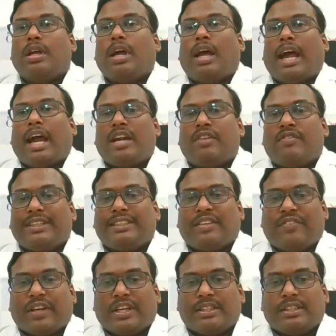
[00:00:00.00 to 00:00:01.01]
adverse
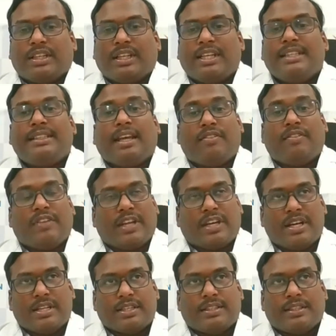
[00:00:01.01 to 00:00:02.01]
effects is
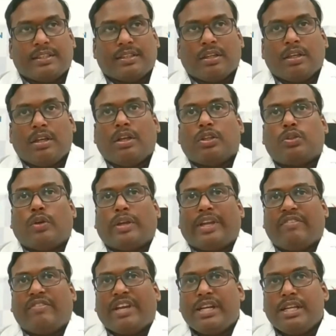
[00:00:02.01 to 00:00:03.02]
awareness. So,
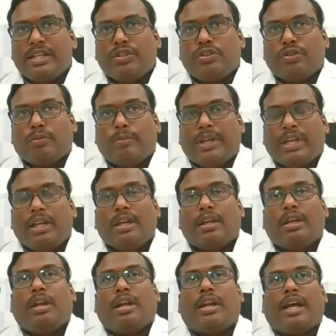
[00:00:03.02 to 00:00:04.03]
awareness should be
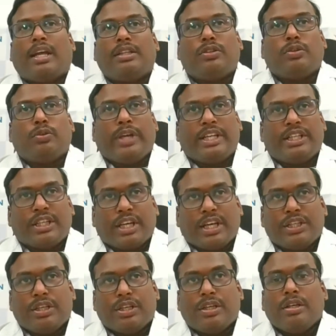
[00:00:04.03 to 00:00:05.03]
done through
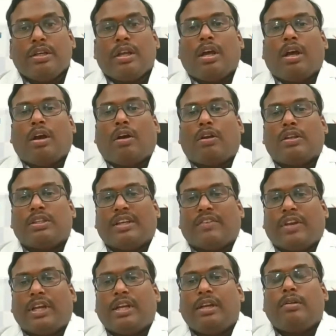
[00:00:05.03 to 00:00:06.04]
education on
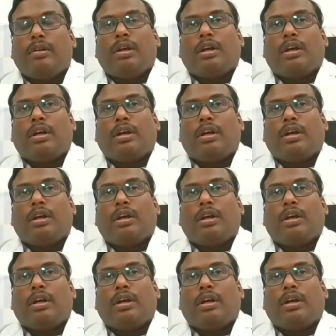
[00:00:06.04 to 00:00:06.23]
several